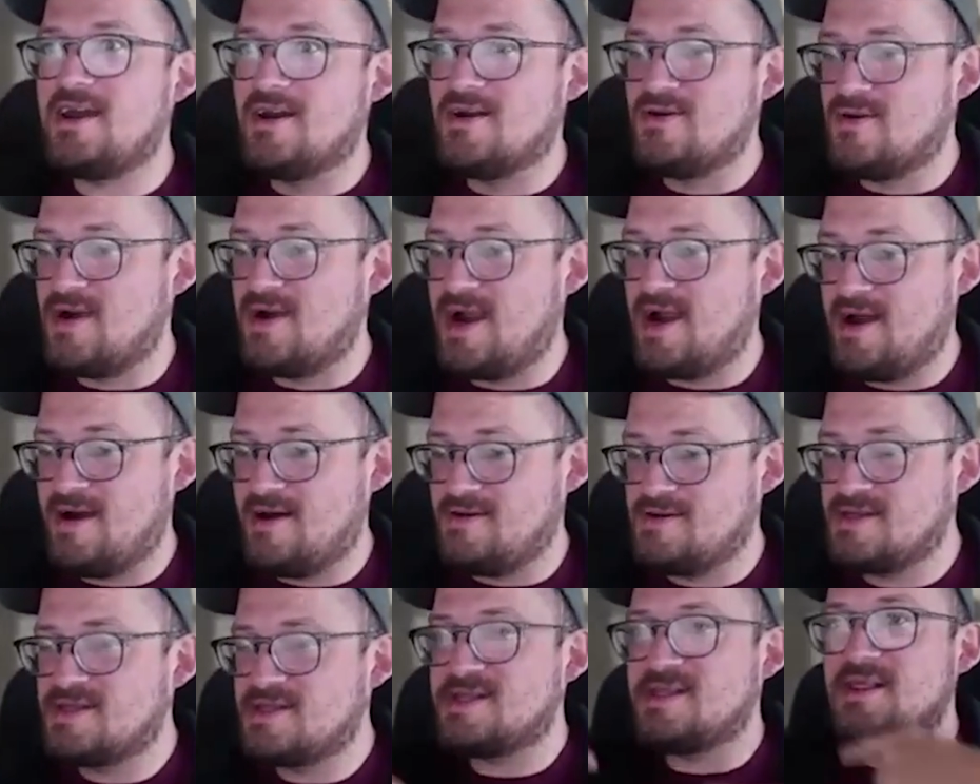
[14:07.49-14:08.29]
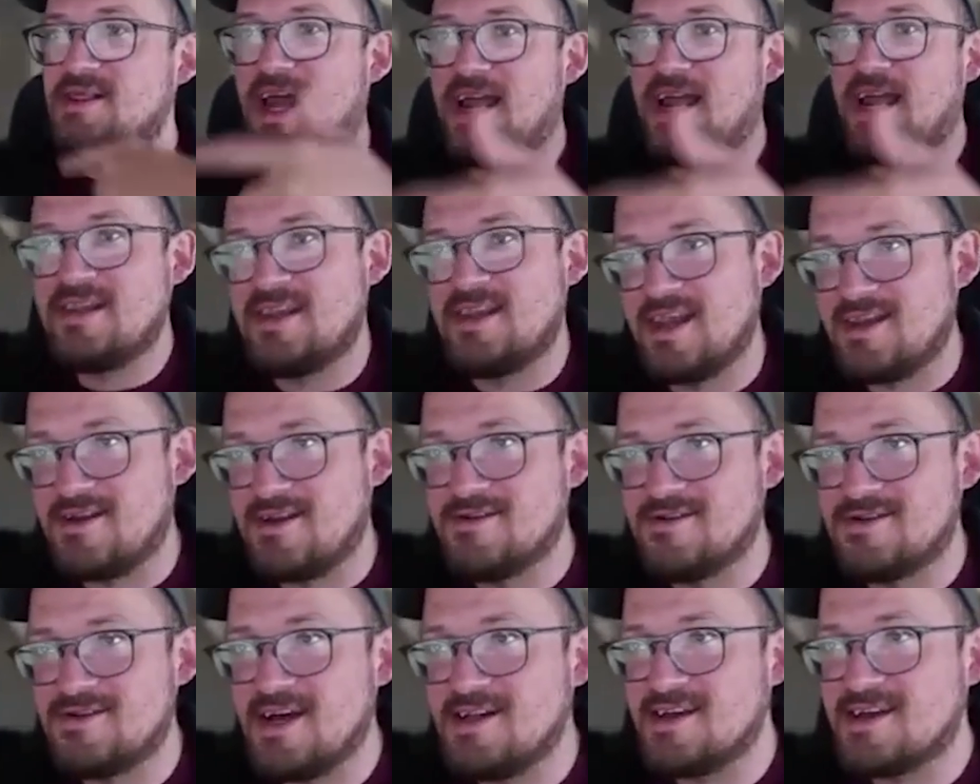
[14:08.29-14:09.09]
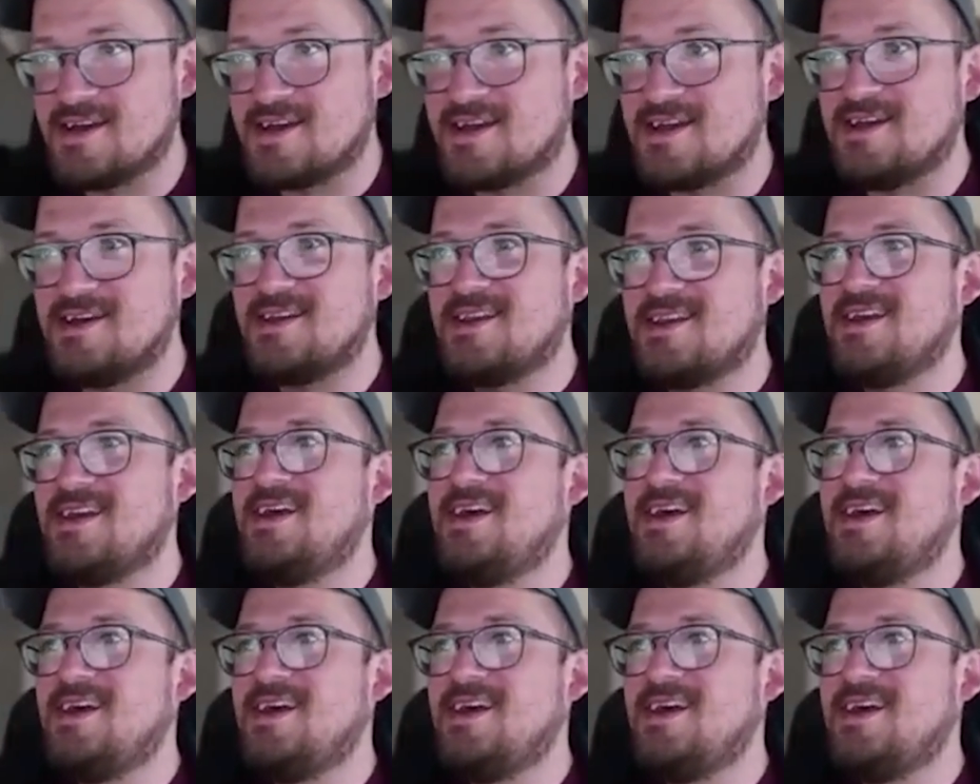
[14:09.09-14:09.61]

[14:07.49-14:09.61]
around selecting your delegate.